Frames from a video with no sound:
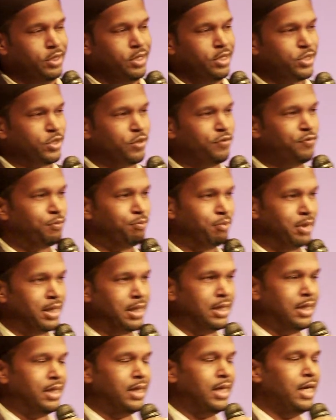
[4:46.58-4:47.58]
So for
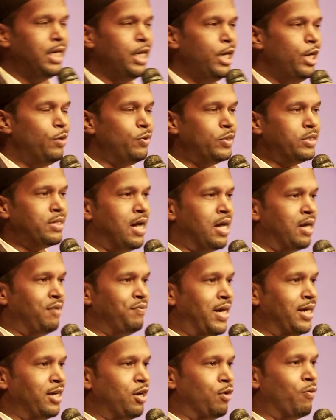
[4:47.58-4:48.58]
me, it was kind of
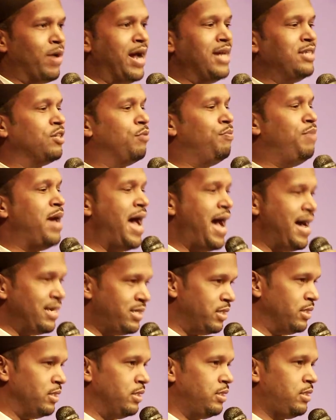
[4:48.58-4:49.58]
like a rites of
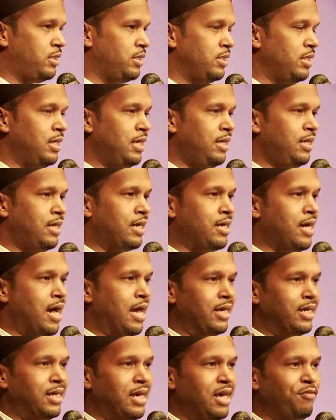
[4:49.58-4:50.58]
passage that
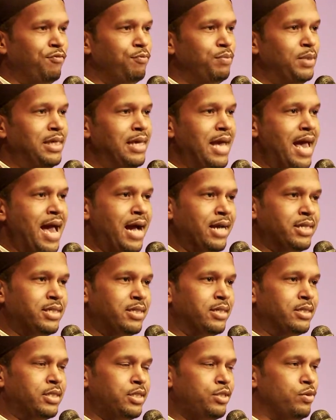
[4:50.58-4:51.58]
kind of gave me
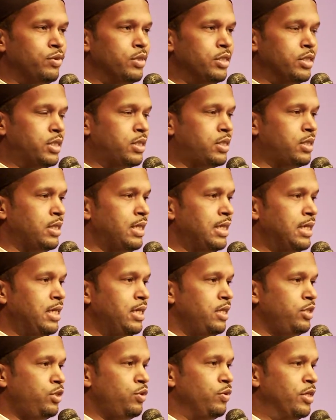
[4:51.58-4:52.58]
access to
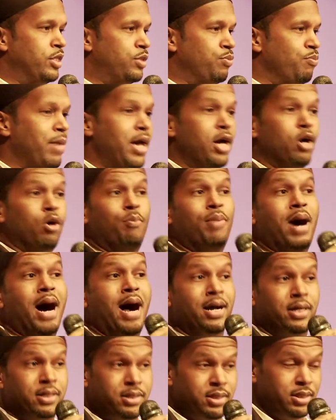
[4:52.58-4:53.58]
this
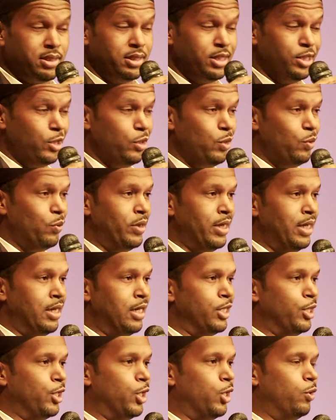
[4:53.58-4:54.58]
mailbox where
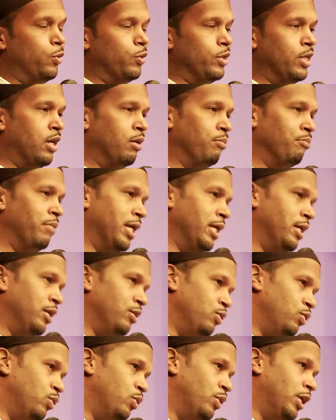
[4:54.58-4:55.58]
young men
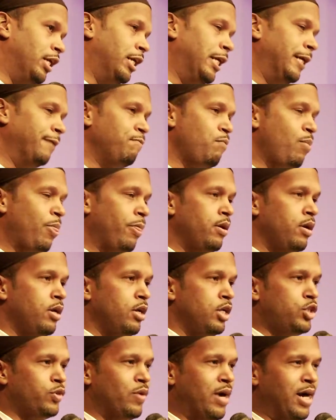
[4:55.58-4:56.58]
who are
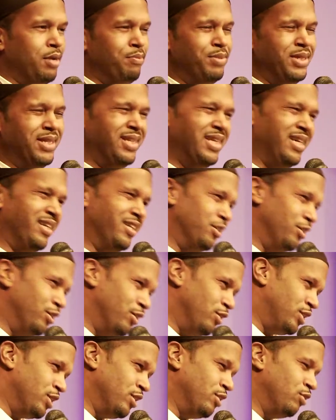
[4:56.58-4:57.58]
trying to be
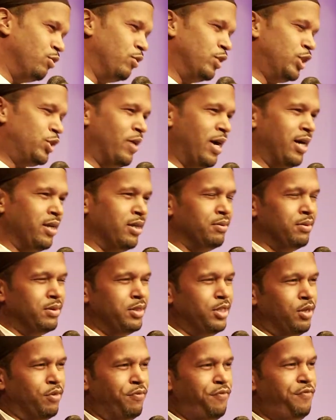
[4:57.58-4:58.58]
leaders and who are
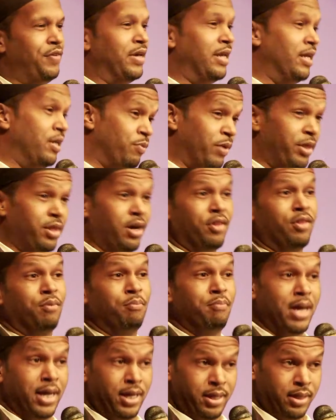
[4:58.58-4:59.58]
trying to fit in with other
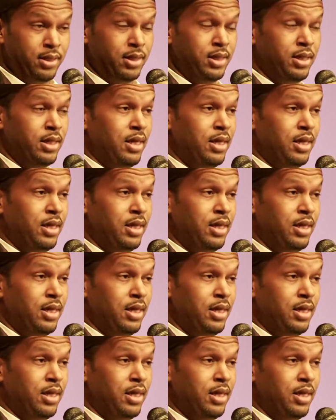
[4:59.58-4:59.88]
men